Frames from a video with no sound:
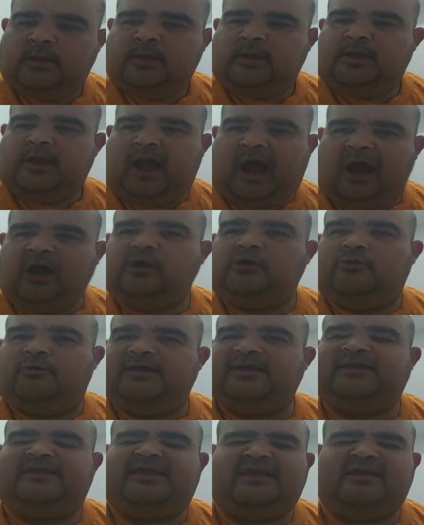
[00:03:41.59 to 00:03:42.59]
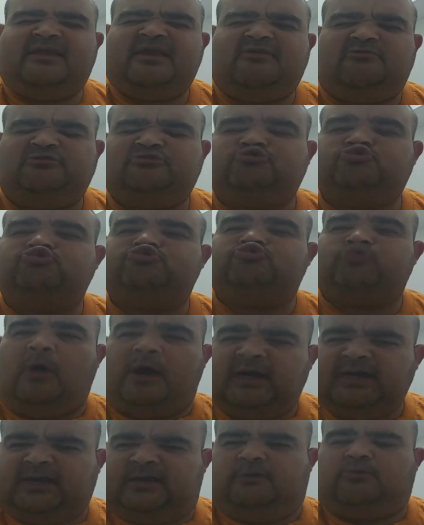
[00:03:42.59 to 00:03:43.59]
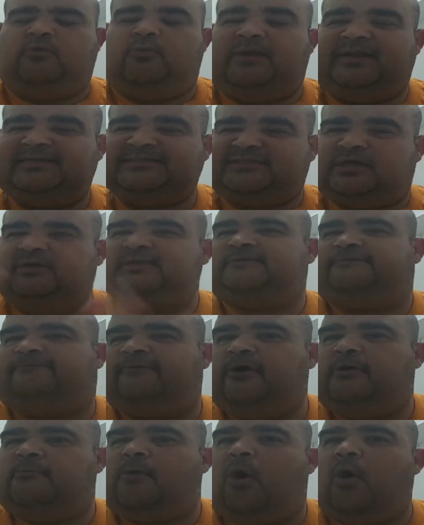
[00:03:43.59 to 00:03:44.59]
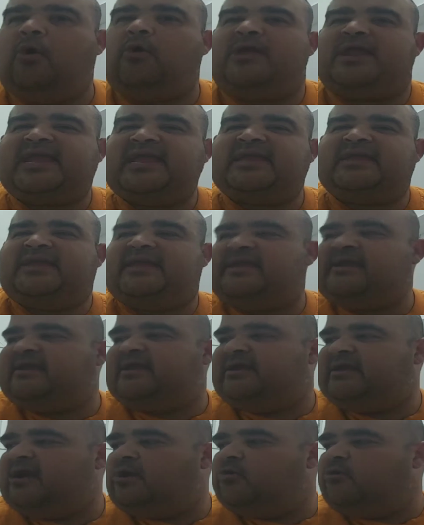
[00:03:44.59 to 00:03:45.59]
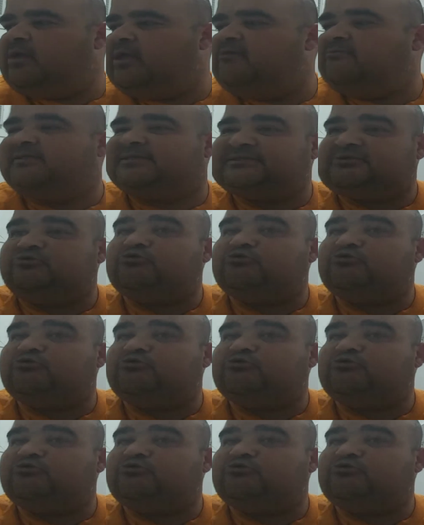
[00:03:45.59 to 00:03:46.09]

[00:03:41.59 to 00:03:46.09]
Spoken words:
I don't know he was drunk when he saw this film, or he was